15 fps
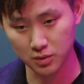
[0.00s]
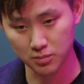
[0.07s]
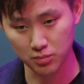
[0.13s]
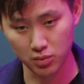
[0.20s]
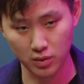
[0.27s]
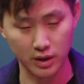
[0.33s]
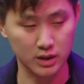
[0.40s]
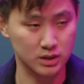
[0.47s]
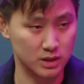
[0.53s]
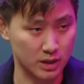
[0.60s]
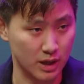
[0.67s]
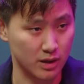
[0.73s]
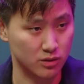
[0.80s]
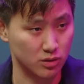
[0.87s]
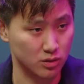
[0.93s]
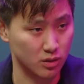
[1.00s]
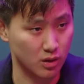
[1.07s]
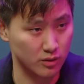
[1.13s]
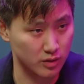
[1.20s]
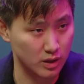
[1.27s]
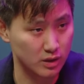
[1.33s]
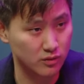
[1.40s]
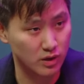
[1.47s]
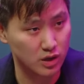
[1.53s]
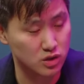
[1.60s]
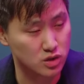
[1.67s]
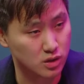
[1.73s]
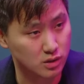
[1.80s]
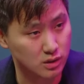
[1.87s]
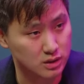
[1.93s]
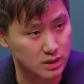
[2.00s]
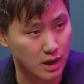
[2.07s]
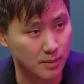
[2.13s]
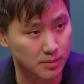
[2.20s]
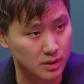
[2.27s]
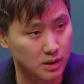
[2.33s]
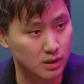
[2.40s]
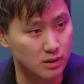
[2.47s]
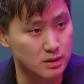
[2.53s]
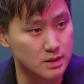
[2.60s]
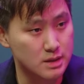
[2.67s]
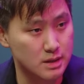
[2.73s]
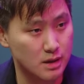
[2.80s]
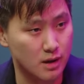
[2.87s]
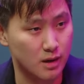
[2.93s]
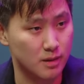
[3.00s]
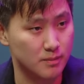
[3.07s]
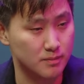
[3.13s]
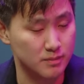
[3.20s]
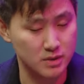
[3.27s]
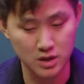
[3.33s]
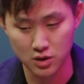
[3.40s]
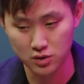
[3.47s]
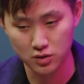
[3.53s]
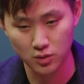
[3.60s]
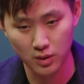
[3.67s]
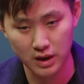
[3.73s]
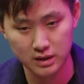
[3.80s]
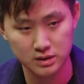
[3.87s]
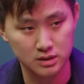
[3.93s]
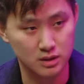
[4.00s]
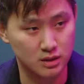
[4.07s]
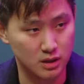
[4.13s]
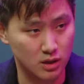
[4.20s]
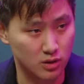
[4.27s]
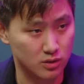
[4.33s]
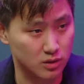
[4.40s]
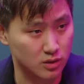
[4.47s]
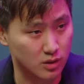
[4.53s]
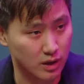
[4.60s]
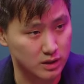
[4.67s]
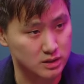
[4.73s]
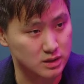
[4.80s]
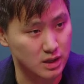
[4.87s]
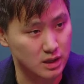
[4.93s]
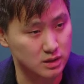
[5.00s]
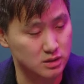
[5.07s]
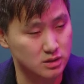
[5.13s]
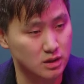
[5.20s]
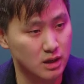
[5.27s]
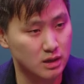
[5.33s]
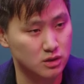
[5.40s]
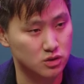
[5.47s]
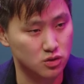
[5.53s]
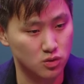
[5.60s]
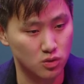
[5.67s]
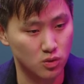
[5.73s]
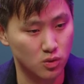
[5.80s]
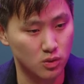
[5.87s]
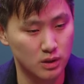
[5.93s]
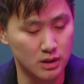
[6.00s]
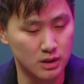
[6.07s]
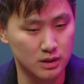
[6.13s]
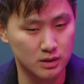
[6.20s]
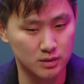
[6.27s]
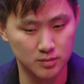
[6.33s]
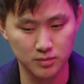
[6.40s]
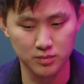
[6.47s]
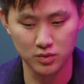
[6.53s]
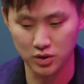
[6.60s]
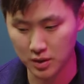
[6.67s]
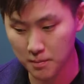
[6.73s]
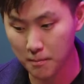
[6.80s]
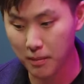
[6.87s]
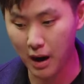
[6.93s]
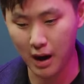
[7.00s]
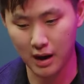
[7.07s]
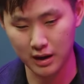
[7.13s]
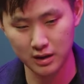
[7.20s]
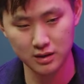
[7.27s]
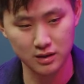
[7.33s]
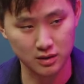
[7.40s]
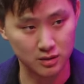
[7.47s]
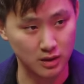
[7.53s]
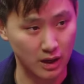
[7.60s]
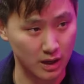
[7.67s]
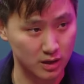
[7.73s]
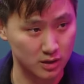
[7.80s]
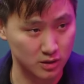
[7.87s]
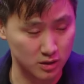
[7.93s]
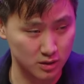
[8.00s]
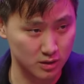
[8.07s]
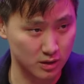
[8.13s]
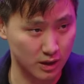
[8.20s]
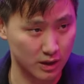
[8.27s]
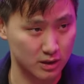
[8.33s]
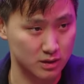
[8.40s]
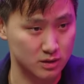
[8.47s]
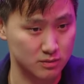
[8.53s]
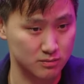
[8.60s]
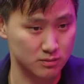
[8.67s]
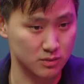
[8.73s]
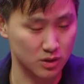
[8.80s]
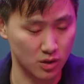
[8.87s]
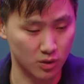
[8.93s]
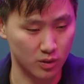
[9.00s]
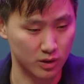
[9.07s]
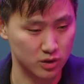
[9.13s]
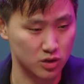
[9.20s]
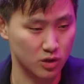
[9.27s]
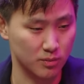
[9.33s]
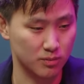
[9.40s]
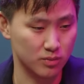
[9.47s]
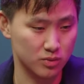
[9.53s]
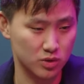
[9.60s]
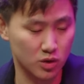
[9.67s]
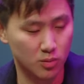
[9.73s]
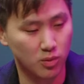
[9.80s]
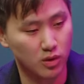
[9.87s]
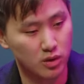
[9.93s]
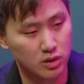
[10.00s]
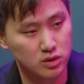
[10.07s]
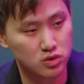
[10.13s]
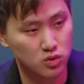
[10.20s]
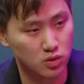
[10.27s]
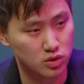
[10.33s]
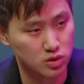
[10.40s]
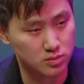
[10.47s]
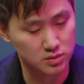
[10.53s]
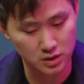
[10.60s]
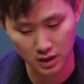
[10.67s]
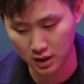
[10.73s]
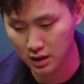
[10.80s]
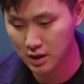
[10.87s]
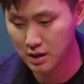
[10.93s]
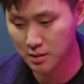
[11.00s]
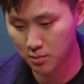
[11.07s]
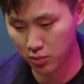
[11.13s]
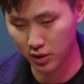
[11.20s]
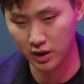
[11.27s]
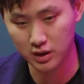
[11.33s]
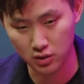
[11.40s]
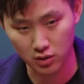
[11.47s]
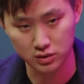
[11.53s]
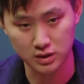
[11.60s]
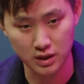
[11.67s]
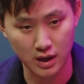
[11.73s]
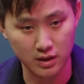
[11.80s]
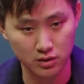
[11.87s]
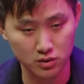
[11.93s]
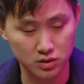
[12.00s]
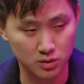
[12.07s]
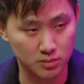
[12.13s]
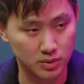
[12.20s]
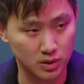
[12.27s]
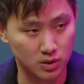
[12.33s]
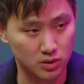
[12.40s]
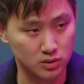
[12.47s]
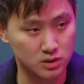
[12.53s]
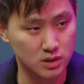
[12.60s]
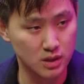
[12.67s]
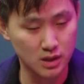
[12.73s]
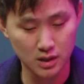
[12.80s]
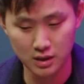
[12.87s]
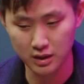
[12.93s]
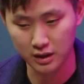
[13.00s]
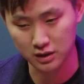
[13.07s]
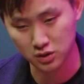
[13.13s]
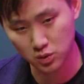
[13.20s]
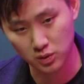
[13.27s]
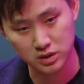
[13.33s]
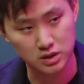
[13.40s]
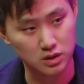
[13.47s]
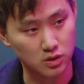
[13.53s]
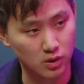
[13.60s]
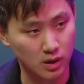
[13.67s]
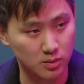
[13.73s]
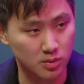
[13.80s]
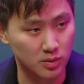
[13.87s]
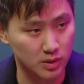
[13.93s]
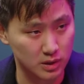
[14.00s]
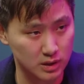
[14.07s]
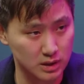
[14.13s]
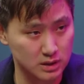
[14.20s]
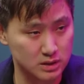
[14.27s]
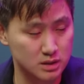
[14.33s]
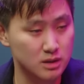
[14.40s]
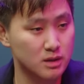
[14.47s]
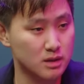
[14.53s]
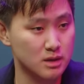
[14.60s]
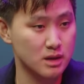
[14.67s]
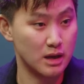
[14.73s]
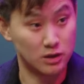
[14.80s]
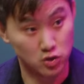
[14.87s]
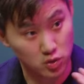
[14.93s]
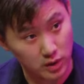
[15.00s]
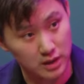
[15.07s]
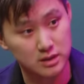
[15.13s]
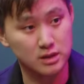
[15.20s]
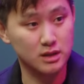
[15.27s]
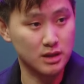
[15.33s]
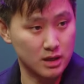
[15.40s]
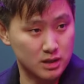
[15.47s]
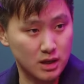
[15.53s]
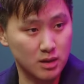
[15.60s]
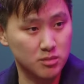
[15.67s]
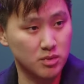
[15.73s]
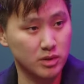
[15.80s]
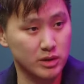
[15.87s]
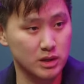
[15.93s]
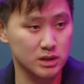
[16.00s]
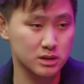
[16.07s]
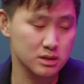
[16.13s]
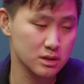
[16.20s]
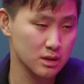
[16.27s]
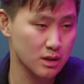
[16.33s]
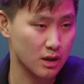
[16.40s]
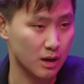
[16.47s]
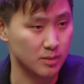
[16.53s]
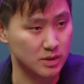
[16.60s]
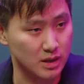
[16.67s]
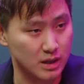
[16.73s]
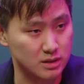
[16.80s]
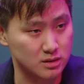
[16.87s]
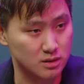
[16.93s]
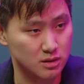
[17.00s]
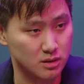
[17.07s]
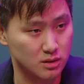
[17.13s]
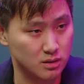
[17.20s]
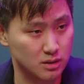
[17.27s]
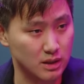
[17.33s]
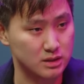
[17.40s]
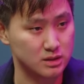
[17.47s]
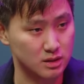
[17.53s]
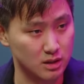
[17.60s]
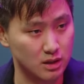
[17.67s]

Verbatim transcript: but bring together a lot of the innovation that's happening um, here in the West and here in the United States to combine and, and, and you know, to your, to your point on consortiums, like bring it all together to build exquisite new capabilities and translate that to capabilities. I mean, that's the, that's the